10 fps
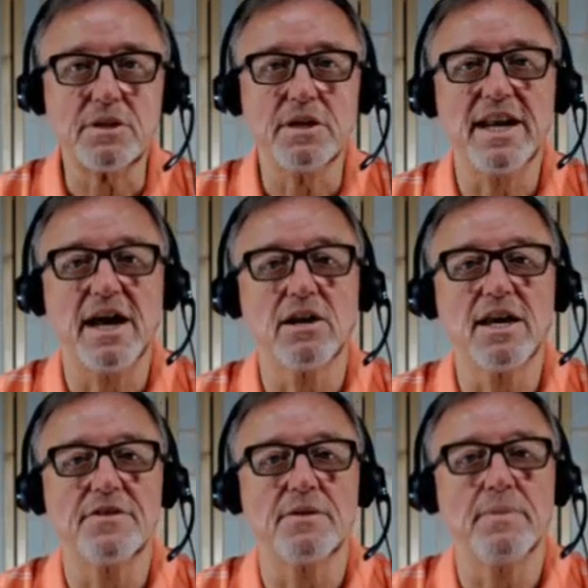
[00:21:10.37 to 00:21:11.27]
and I'll
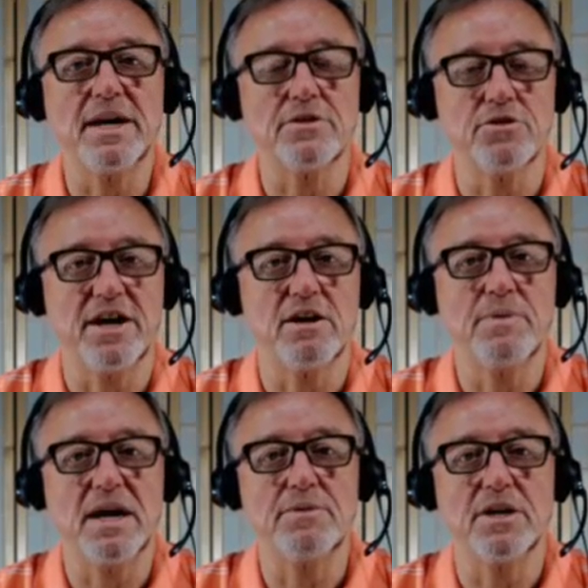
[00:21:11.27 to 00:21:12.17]
let them make their down
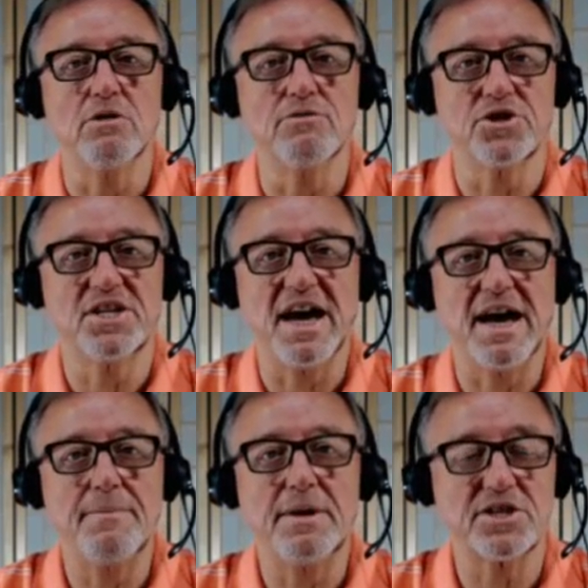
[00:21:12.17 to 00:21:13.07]
payment over
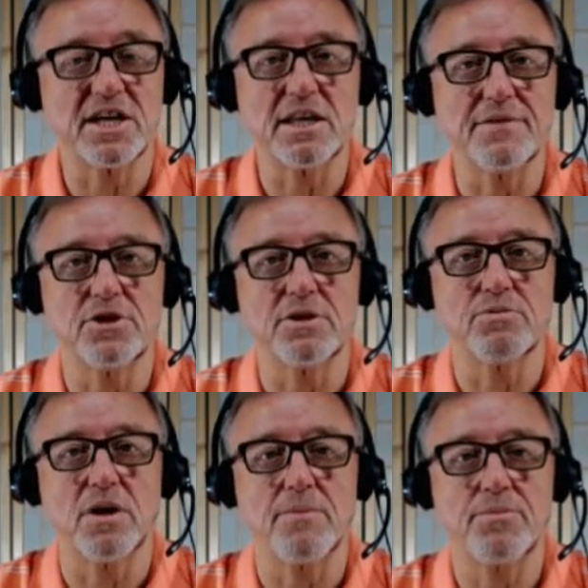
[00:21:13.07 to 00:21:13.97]
time as they live in the
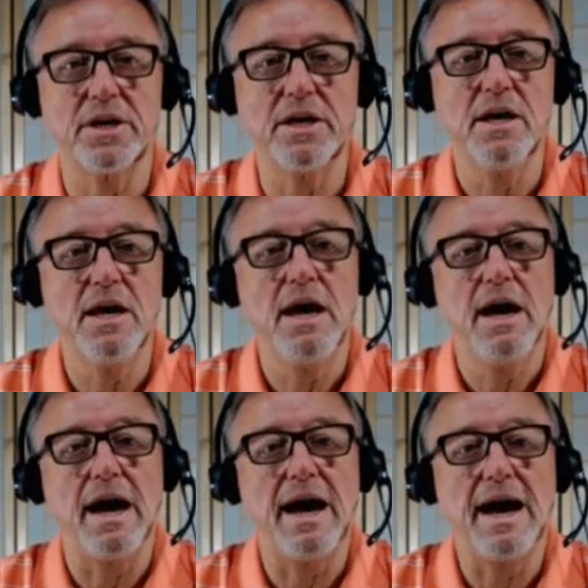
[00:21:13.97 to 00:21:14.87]
property.
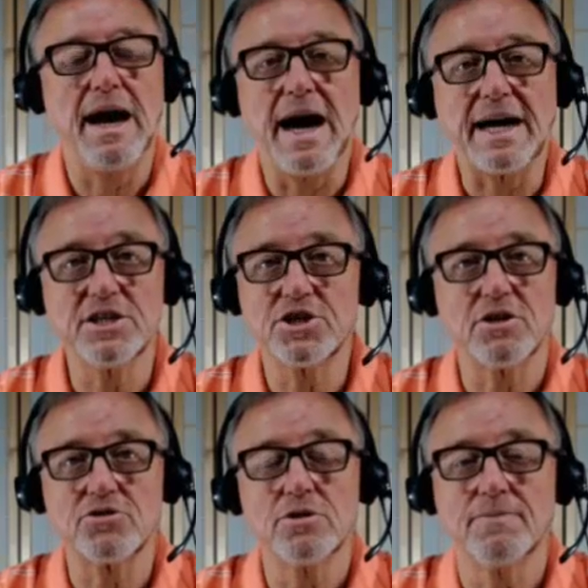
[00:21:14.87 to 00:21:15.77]
I can
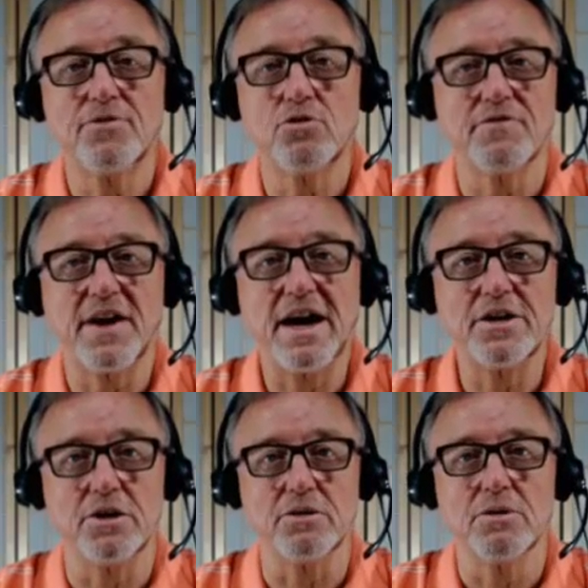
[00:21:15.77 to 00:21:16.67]
sell to them full
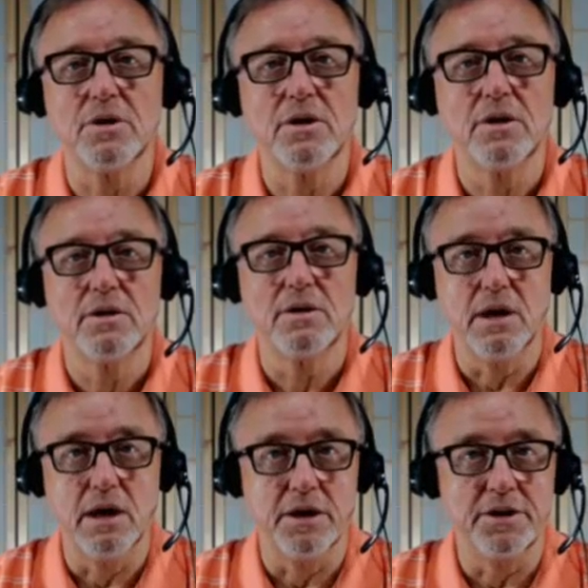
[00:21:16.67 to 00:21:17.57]
value.
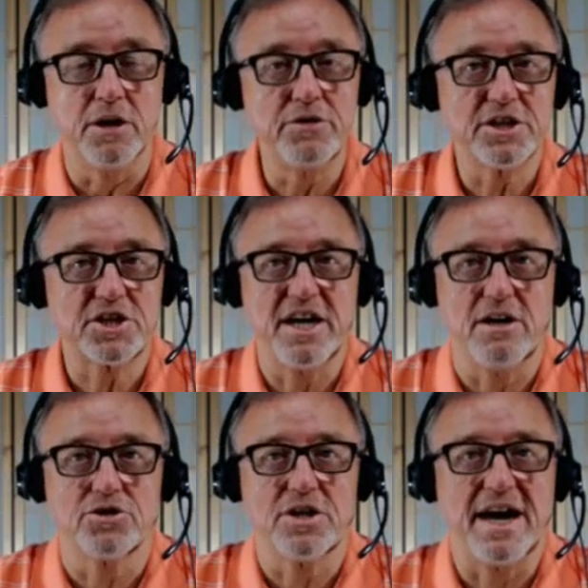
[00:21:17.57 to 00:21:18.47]
No
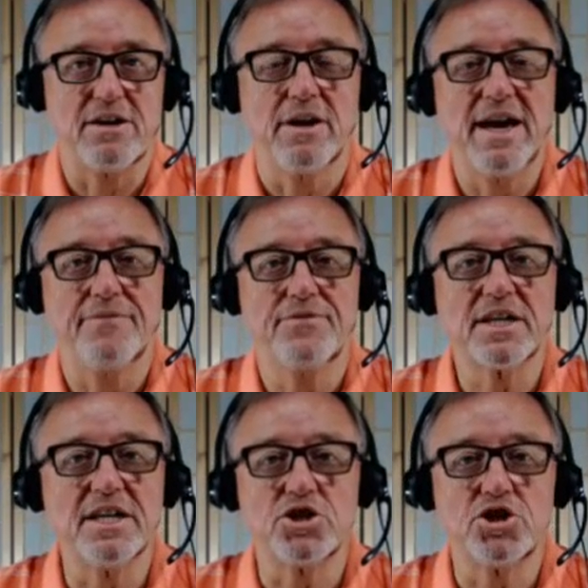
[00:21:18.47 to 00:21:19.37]
discounts. I don't have to
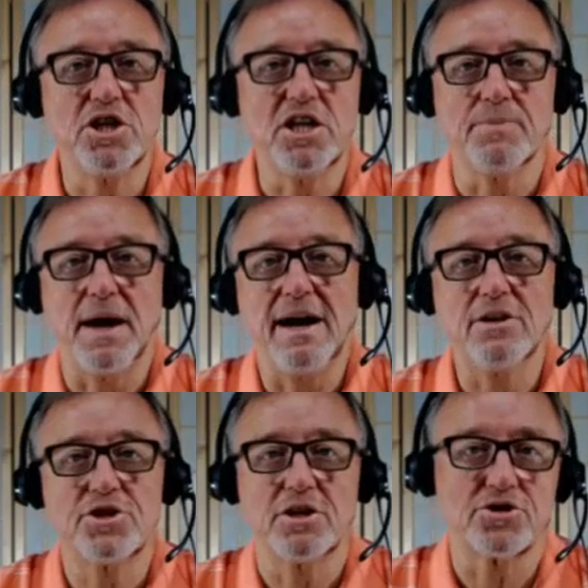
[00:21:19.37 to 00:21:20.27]
get cheap. I'll
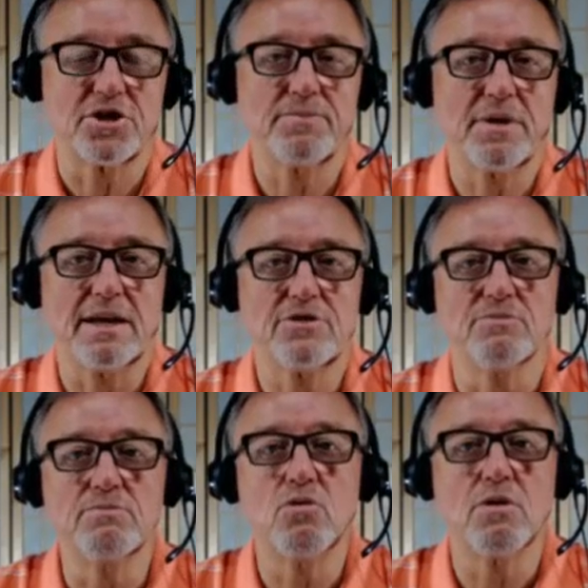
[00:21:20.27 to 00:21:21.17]
sell sometimes for
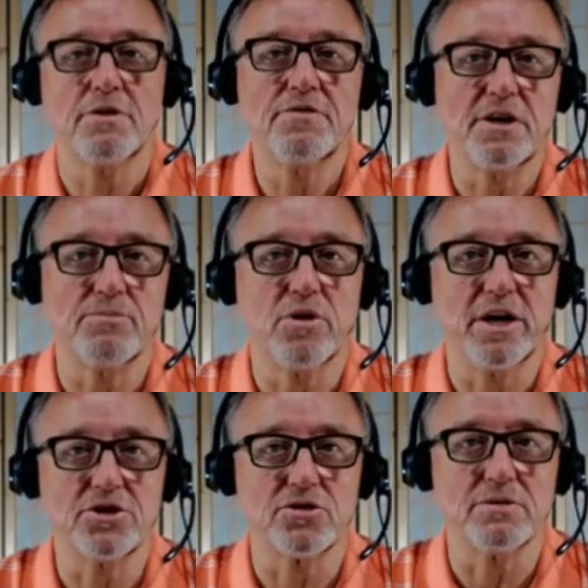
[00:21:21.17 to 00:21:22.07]
more than the
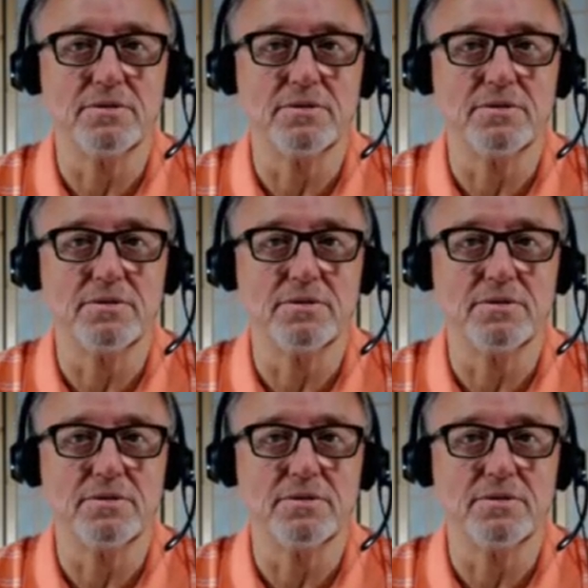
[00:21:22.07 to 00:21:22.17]
appraisal,